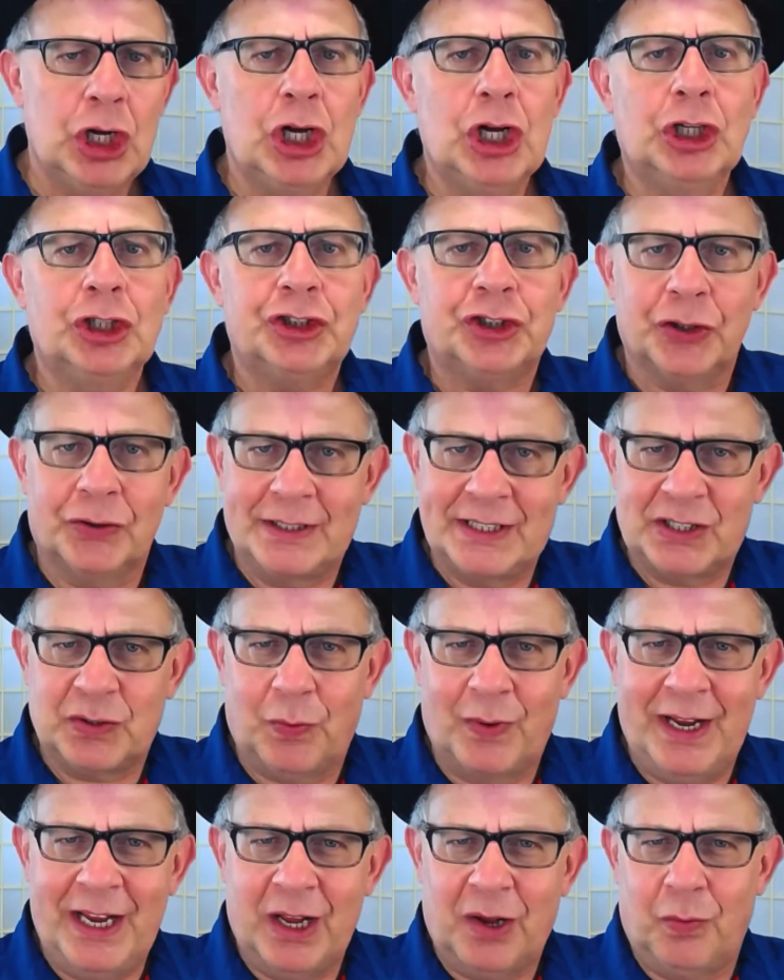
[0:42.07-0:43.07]
So this
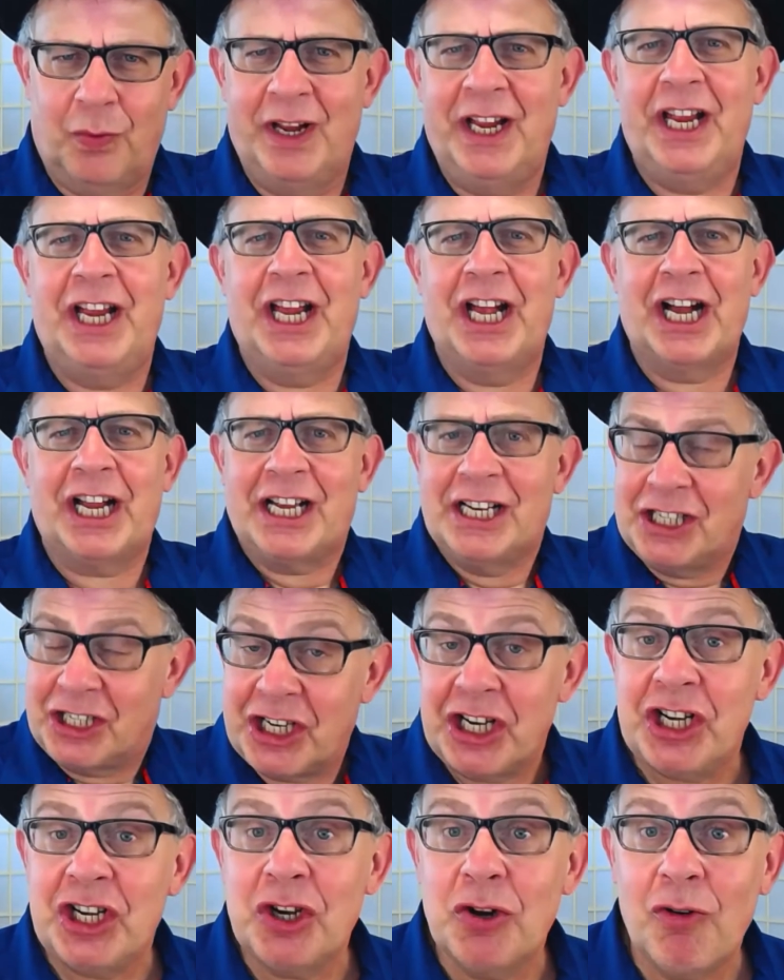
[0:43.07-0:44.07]
week, we
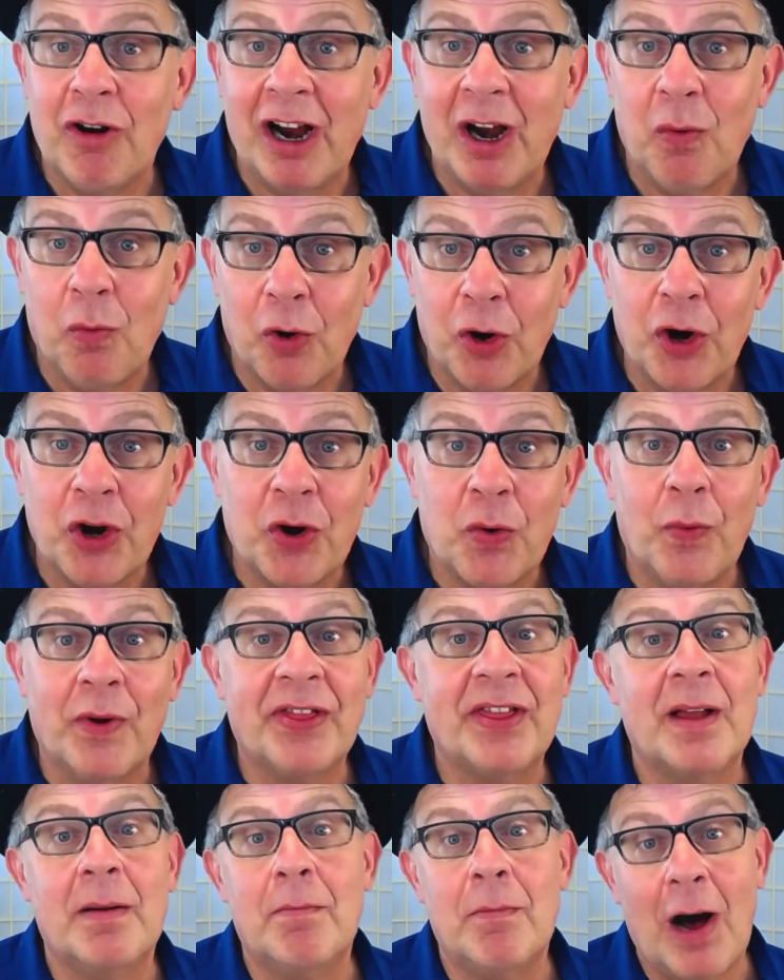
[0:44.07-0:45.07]
continue our work with
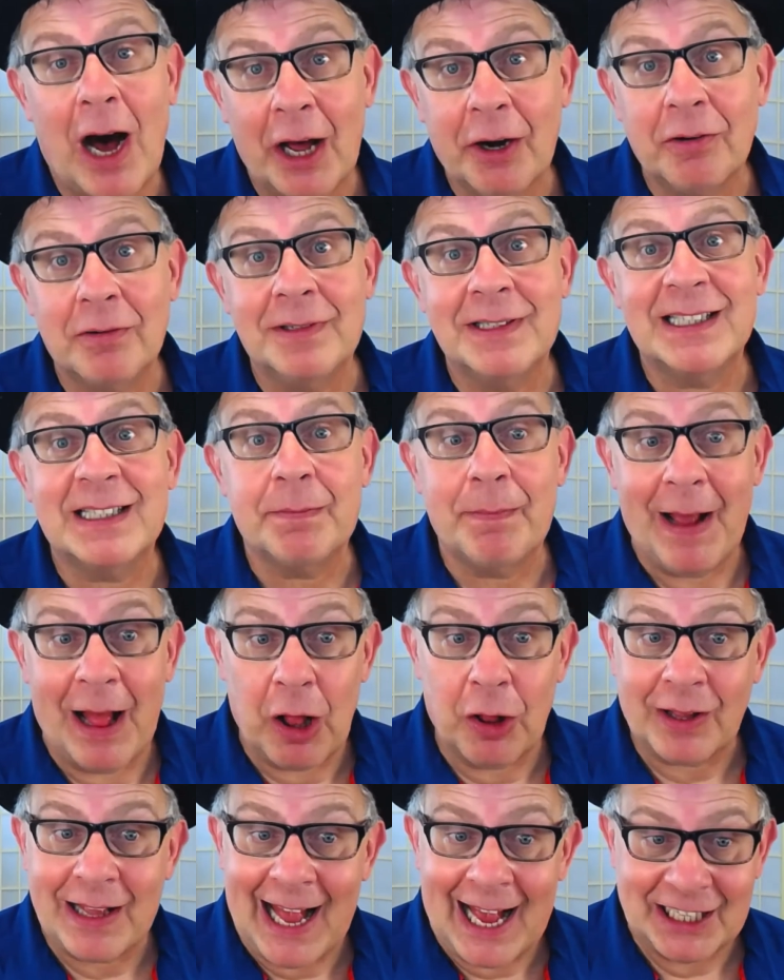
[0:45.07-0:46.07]
the Modern
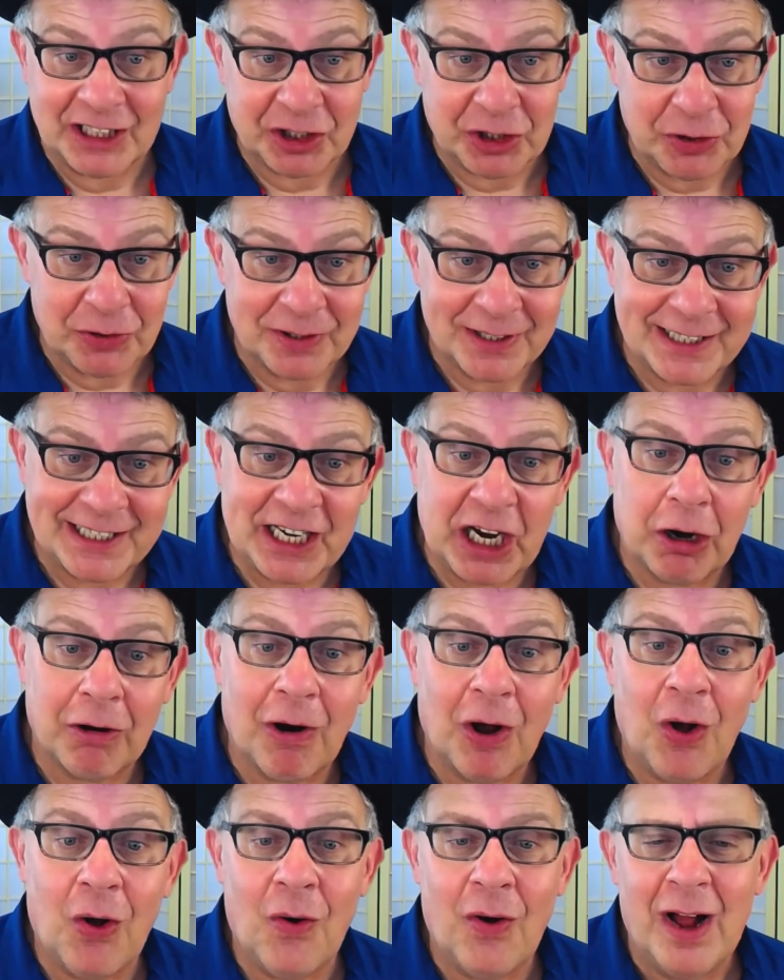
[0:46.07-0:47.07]
Spellcasters
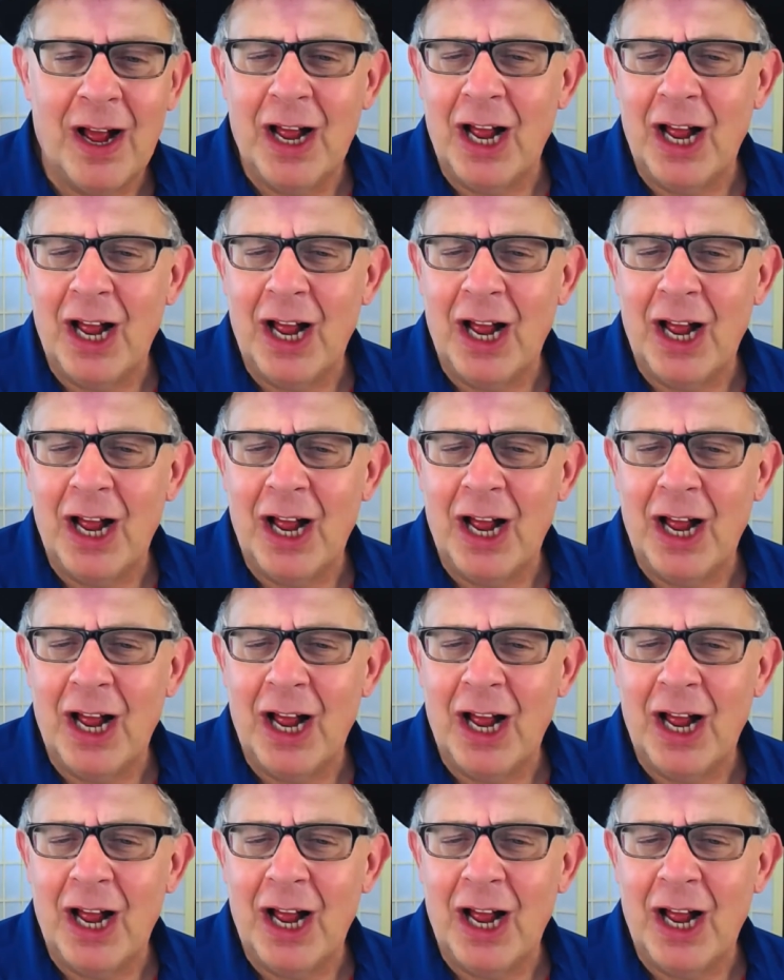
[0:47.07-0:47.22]
Tarot,